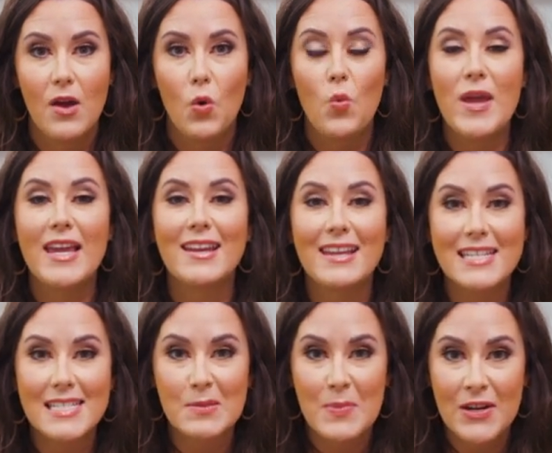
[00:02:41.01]
we can
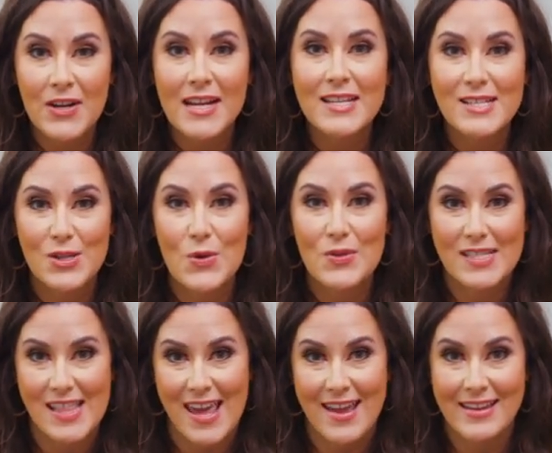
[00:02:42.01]
experience those
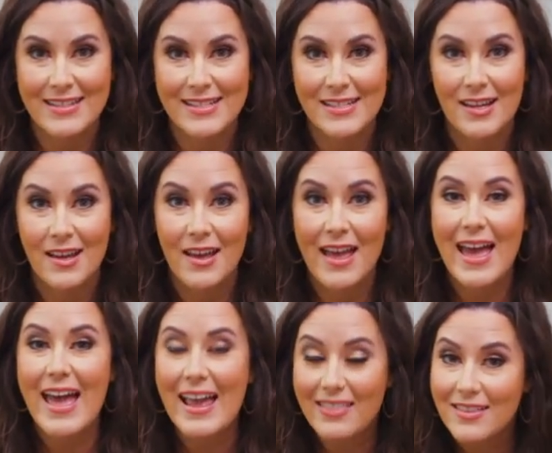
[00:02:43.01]
things
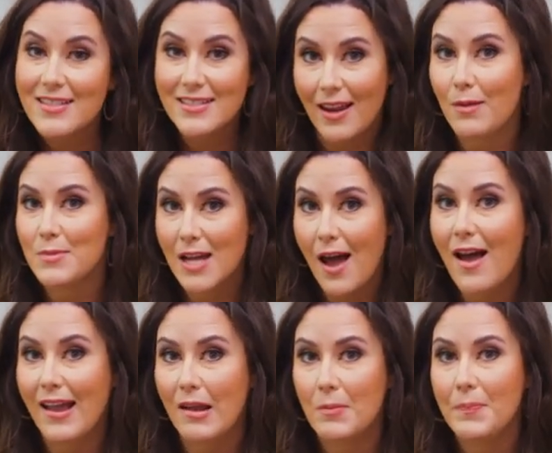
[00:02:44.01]
at the same
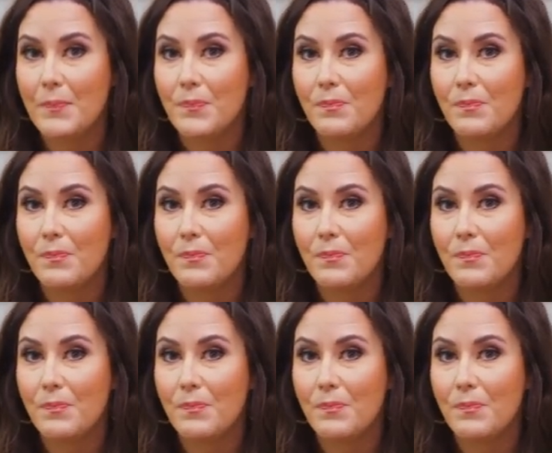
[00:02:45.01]
time.